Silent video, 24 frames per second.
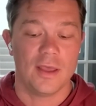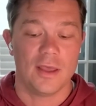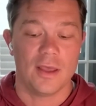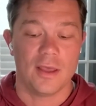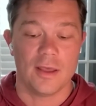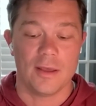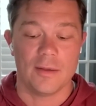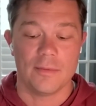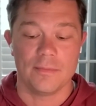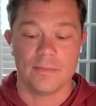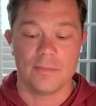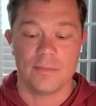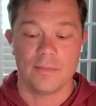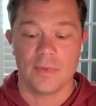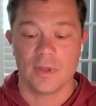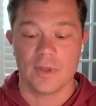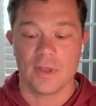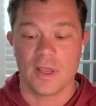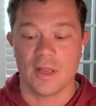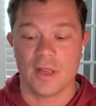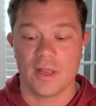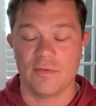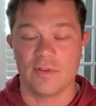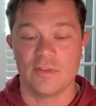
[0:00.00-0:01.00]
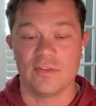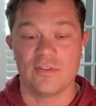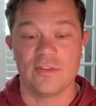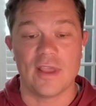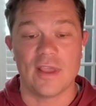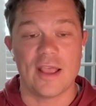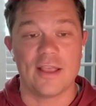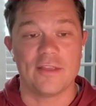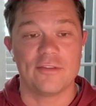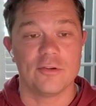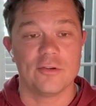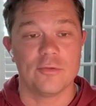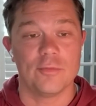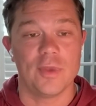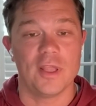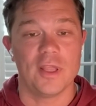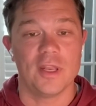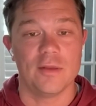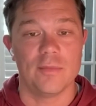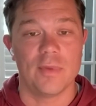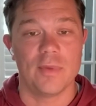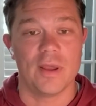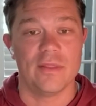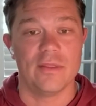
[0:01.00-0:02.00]
kind of
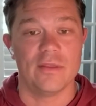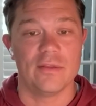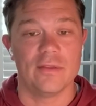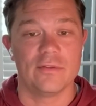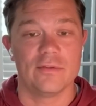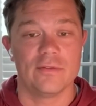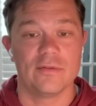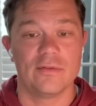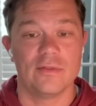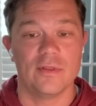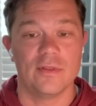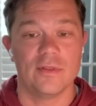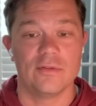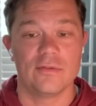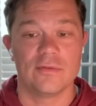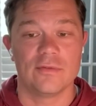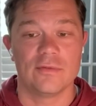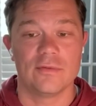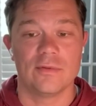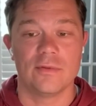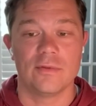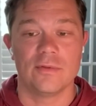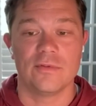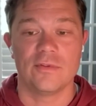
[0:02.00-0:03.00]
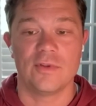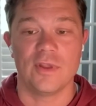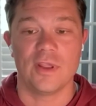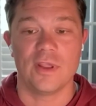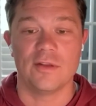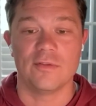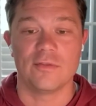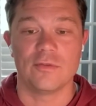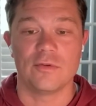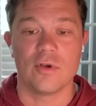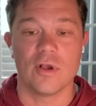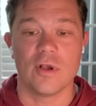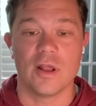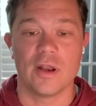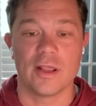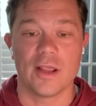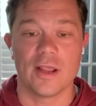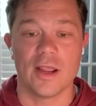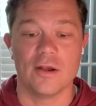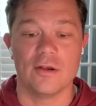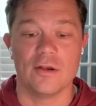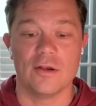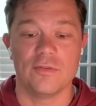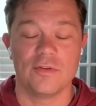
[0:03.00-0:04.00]
exacerbated by this state of chronic
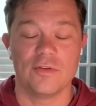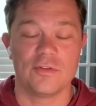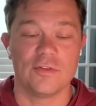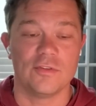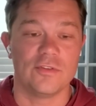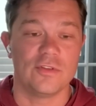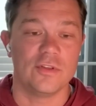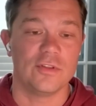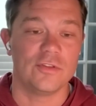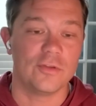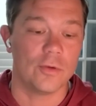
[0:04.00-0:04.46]
iron deficiency.